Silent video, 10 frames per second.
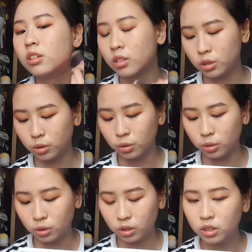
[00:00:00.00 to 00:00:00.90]

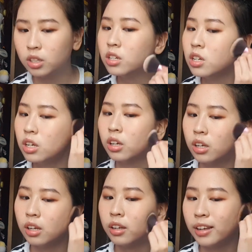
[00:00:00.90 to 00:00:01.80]
So
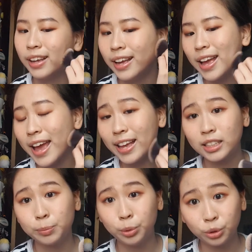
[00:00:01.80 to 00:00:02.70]
as
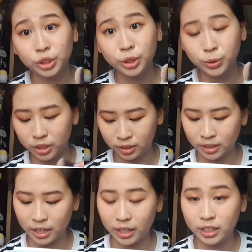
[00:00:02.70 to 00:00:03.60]
a broke student,
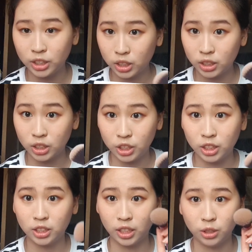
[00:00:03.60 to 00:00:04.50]
I just
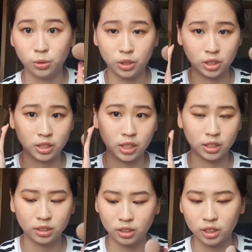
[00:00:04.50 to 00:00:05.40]
suggest that you just get
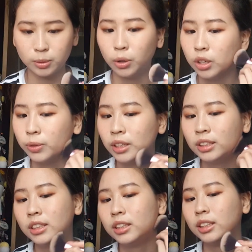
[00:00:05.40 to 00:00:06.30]
the smaller
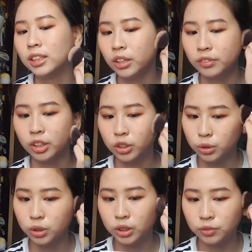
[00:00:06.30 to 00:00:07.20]
ones instead of the
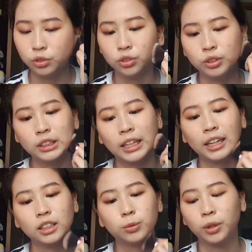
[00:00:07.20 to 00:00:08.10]
huge full
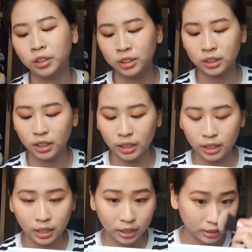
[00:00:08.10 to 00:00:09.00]
size ones
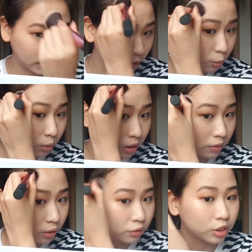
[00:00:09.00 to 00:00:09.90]
that you will
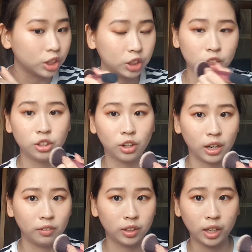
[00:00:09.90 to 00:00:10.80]
never finish in your
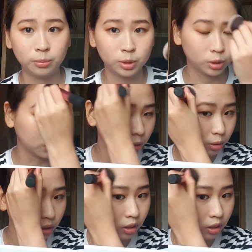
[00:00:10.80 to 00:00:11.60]
lifetime. So,